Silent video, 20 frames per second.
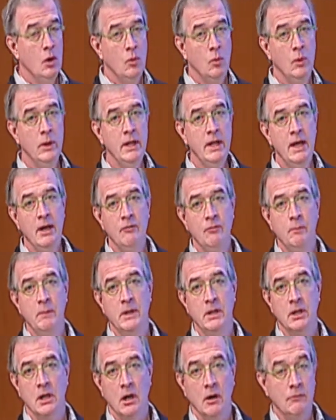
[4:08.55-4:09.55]
we have
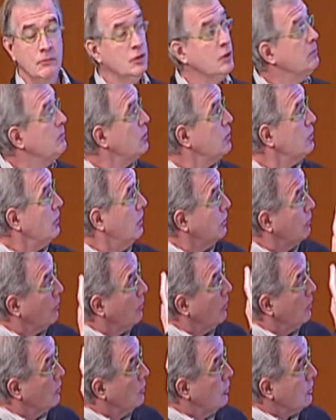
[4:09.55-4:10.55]
been comfortable
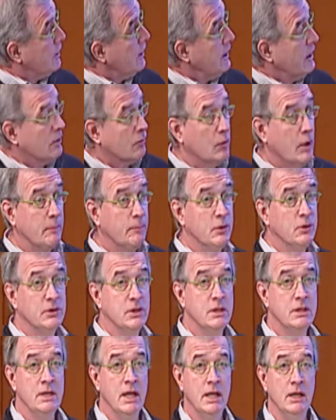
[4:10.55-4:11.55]
looking at
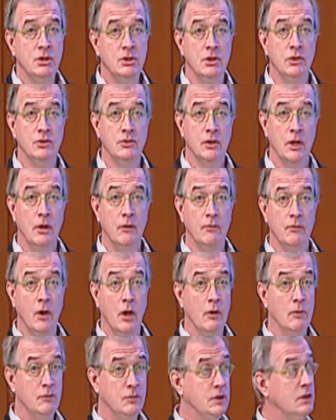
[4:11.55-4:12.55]
representations of,
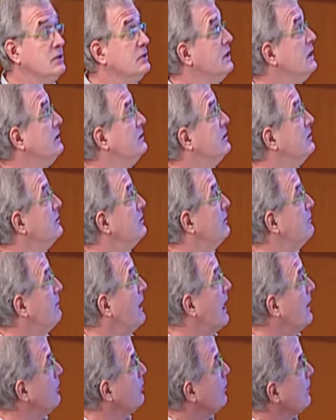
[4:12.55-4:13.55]
of diseases, of
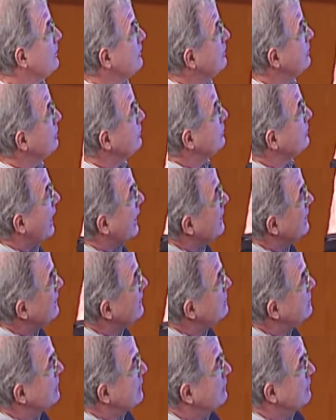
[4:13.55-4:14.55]
pathways. Here's that
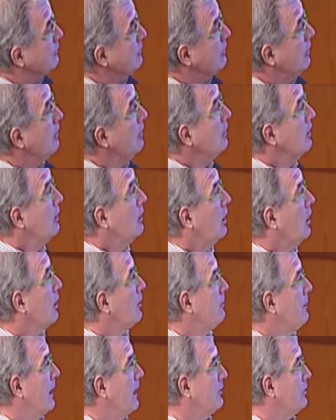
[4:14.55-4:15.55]

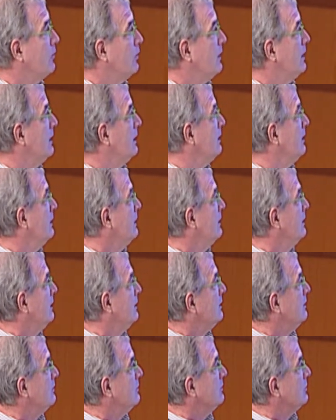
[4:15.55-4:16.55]
EGFR pathway,
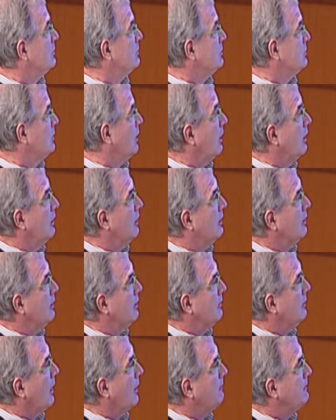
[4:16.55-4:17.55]
Here's a
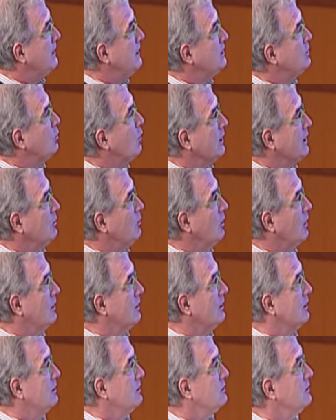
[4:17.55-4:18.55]
a
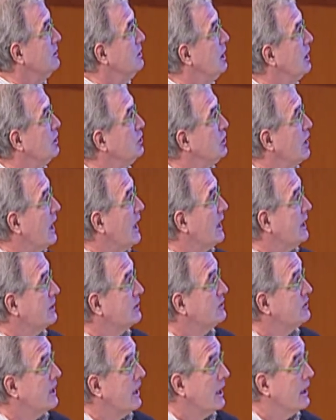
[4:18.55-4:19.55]
P21
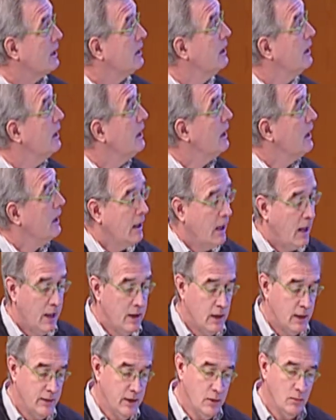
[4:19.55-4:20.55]
JAK-STAT.
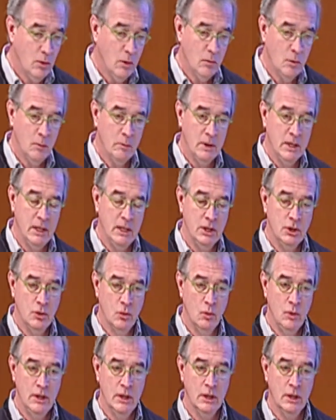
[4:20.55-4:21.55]
And I think what we're beginning to
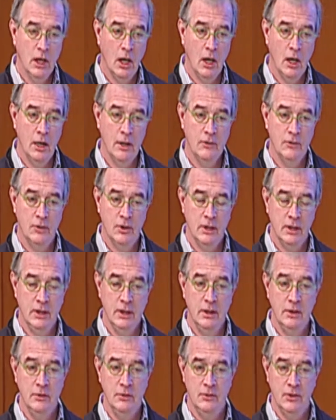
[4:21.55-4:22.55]
realize
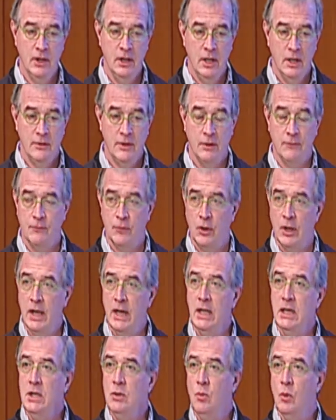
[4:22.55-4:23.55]
is that for
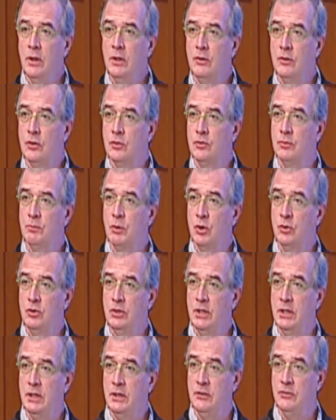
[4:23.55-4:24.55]
any one of those
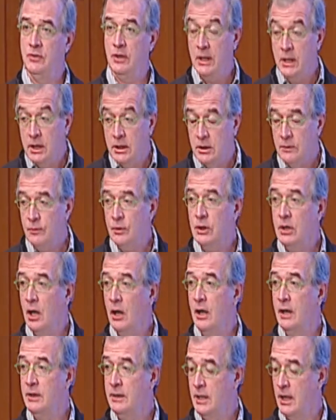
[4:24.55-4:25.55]
proteins, in a different
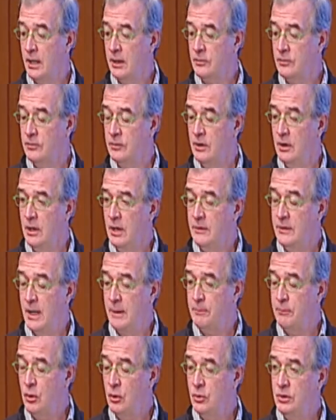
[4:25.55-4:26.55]
context,
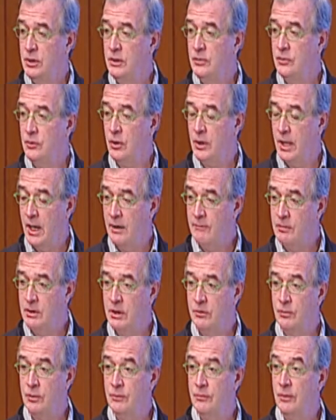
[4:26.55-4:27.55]
that protein is going to have a
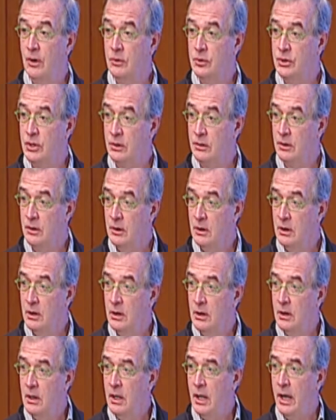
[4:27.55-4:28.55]
different function.
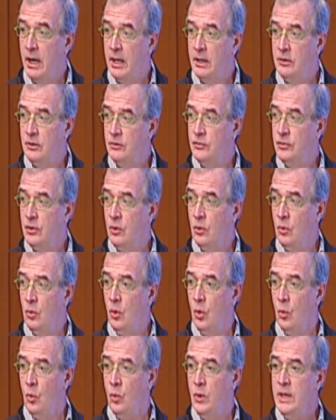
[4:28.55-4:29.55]
And
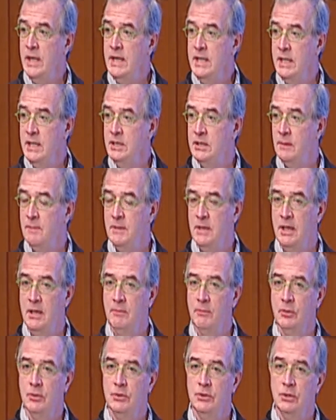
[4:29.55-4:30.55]
so we need to be
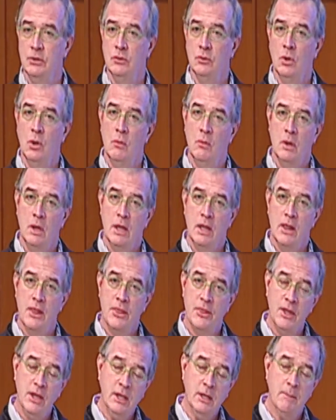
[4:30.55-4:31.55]
able to
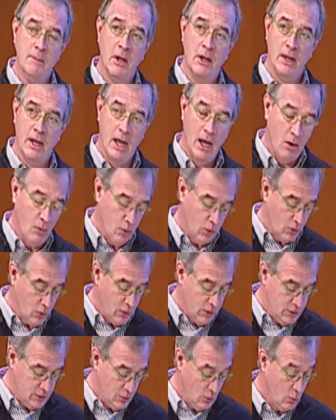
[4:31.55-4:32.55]
think about how we're
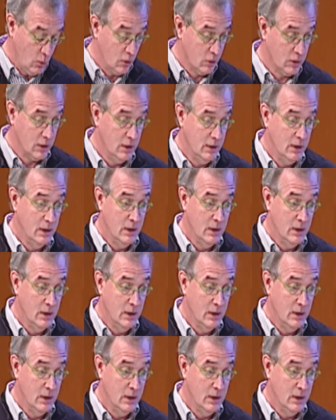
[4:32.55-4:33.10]
going to work